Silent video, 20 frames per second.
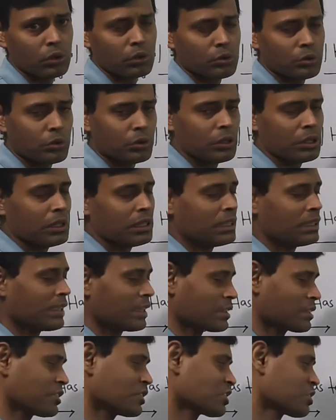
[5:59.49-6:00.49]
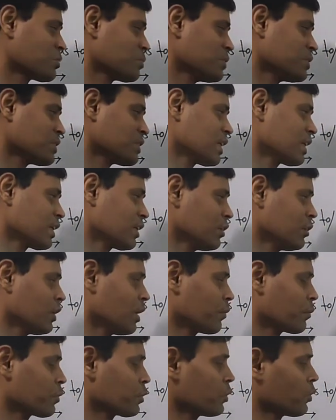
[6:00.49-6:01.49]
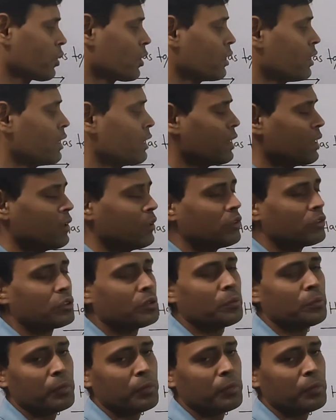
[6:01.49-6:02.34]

So it doesn't mean that you have to only use